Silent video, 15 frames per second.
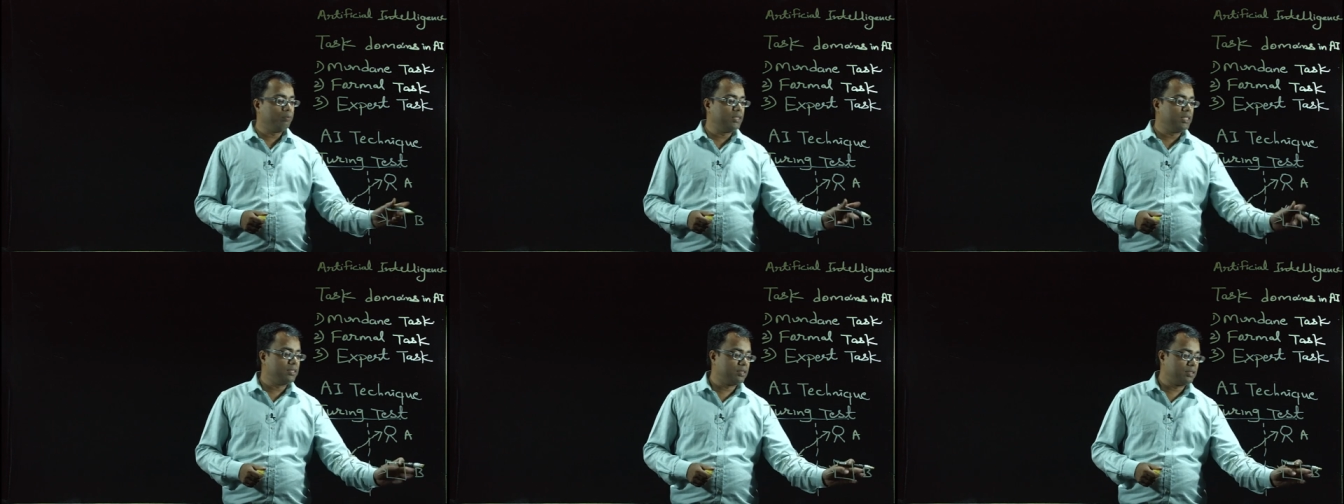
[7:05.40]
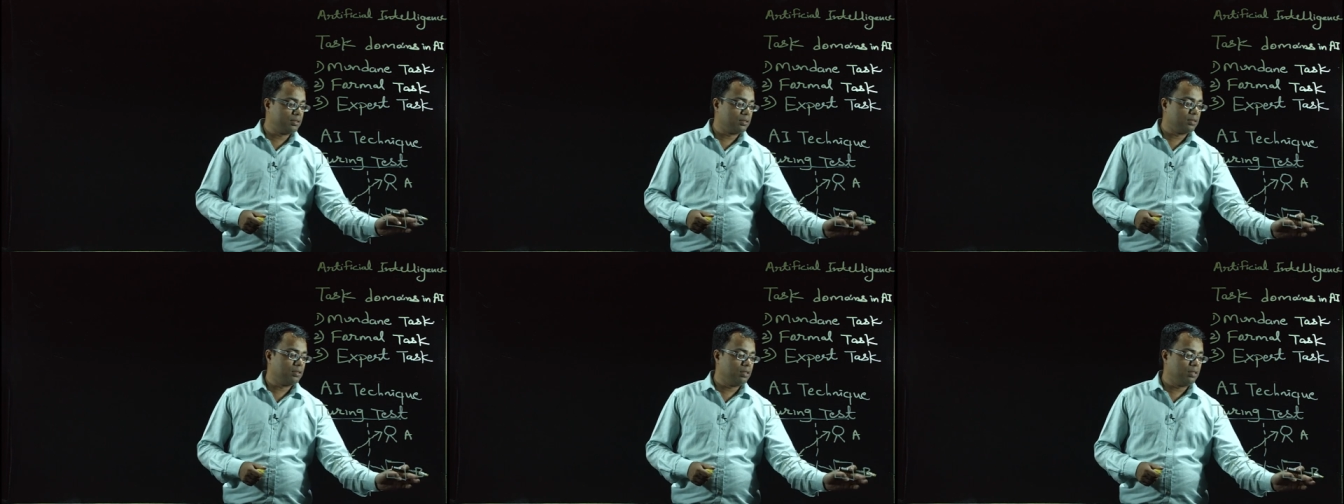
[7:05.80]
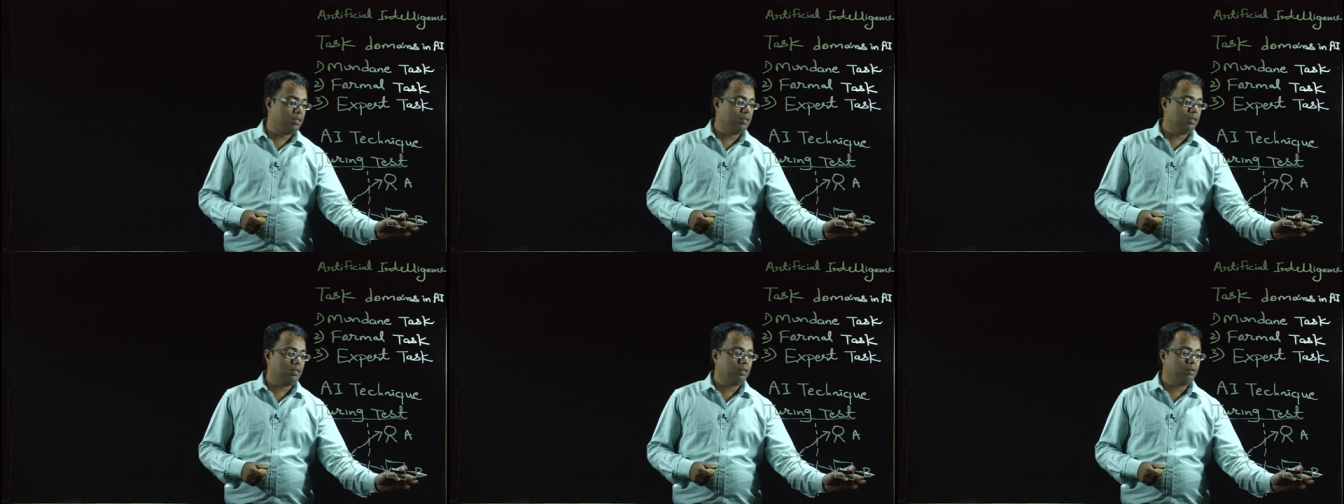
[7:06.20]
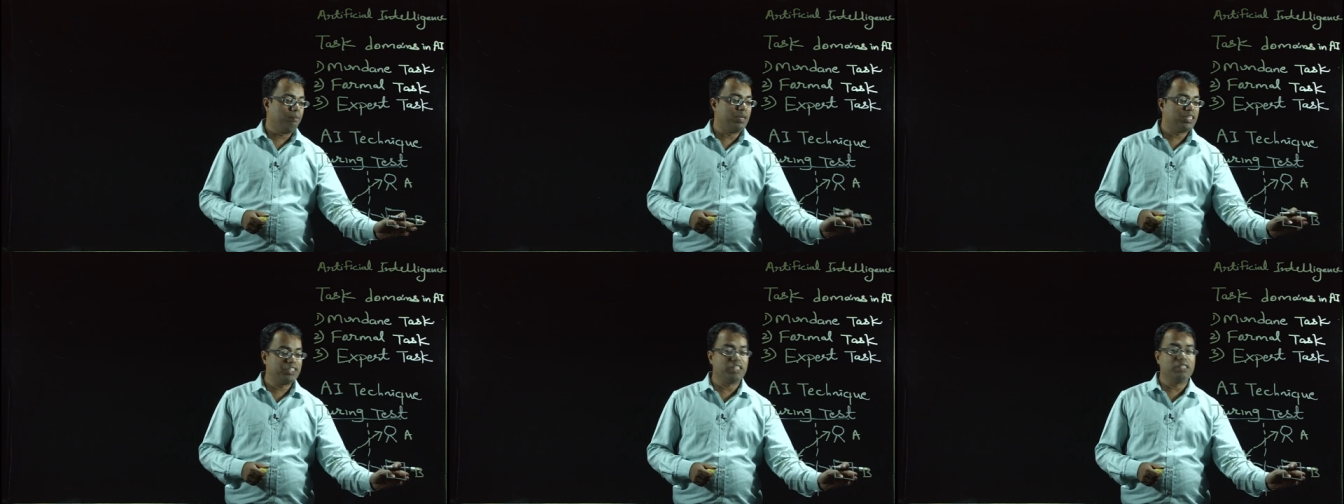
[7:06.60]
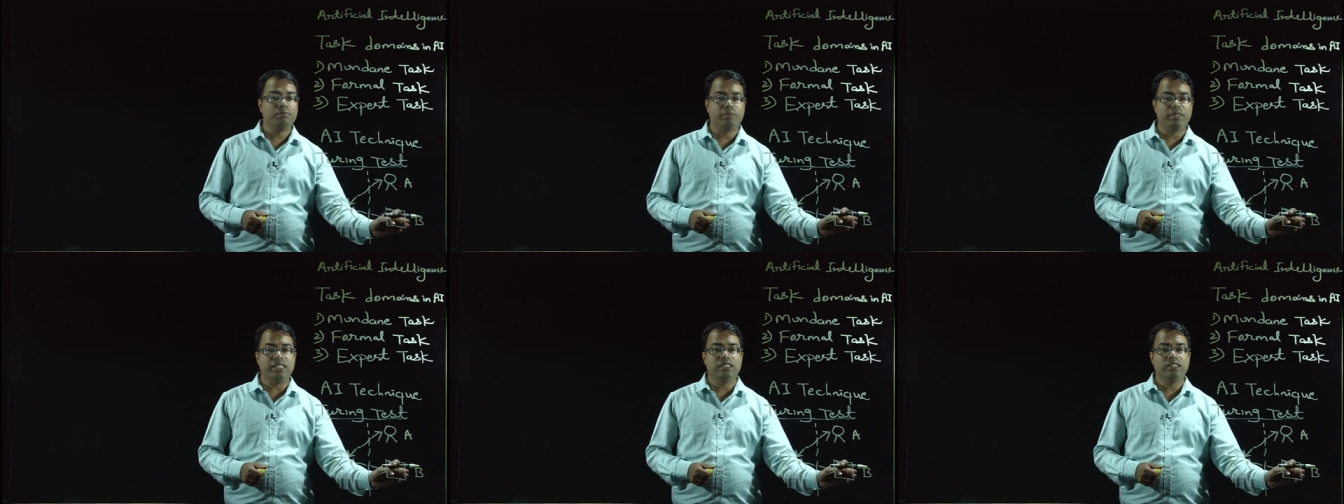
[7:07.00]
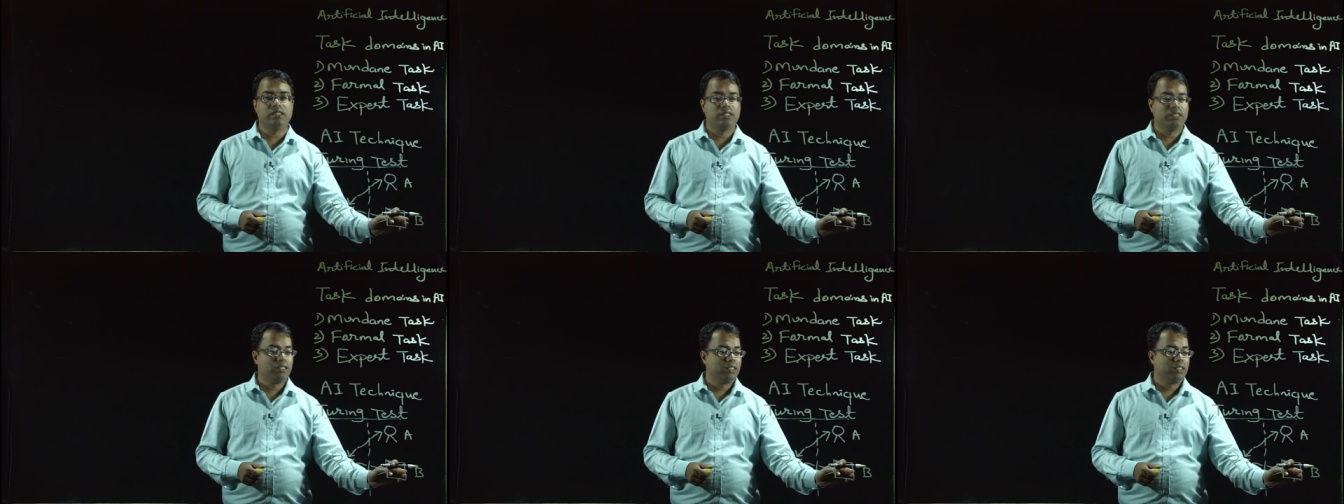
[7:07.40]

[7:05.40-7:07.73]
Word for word: of this machine B